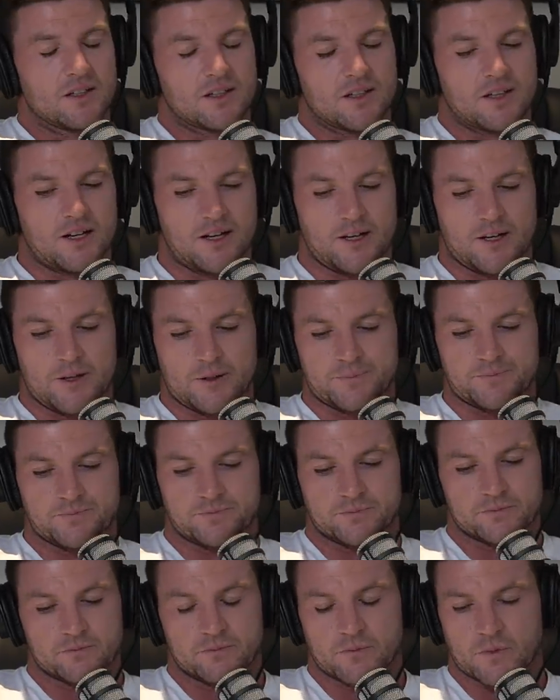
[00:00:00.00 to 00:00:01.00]

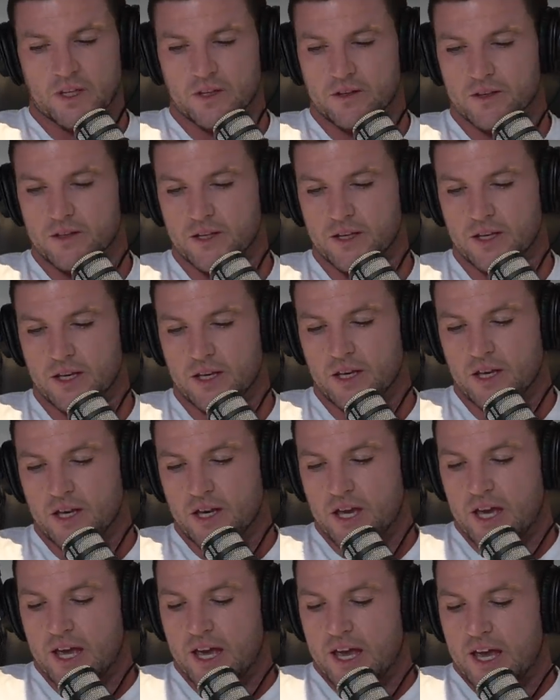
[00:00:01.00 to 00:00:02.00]

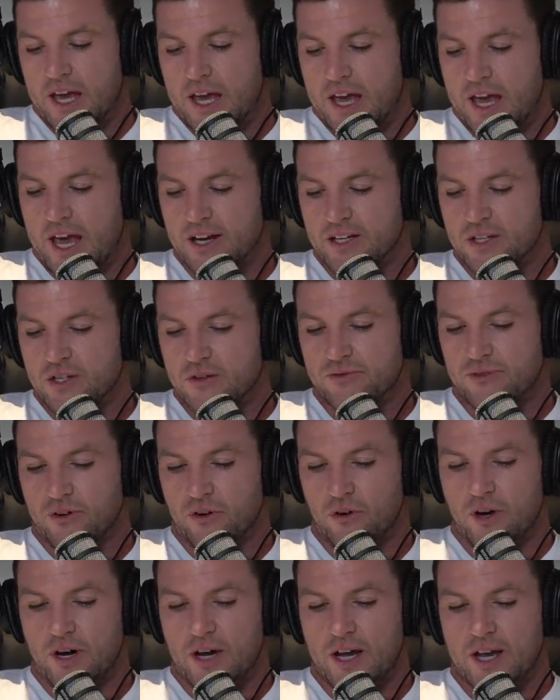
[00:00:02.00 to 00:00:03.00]
How do you
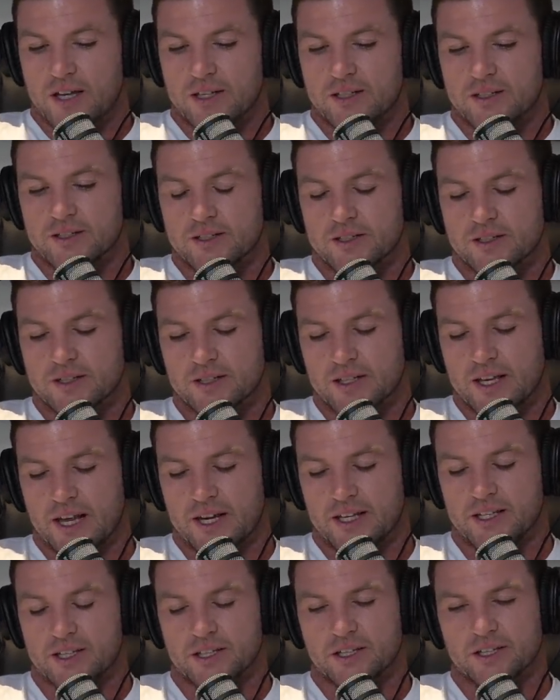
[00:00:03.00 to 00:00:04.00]
find
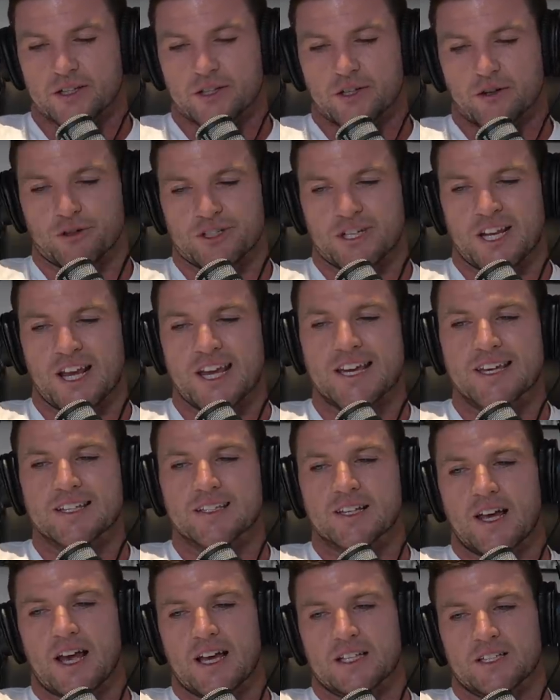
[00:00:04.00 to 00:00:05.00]
getting
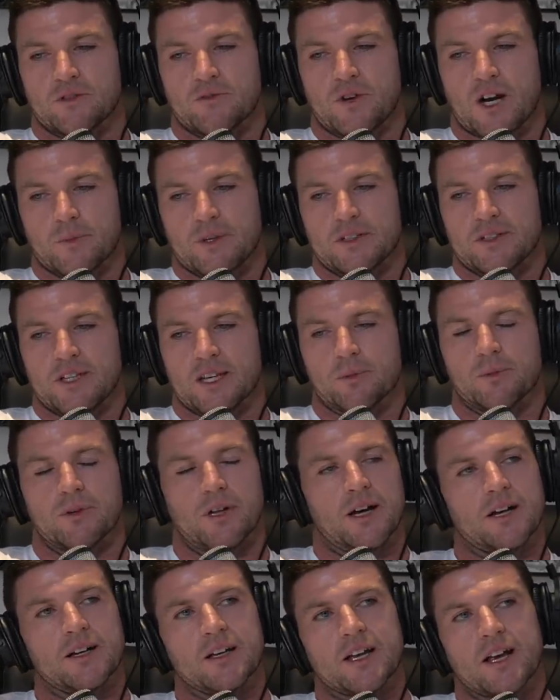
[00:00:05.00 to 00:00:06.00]
critiqued as a rugby league
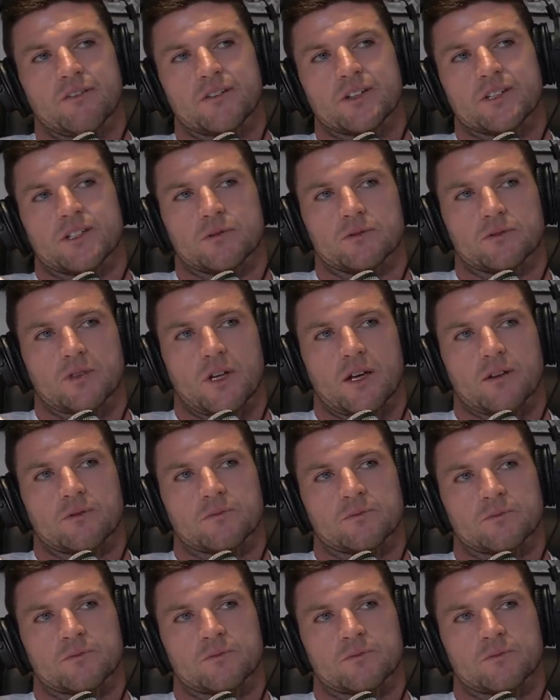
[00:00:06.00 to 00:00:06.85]
player every single day?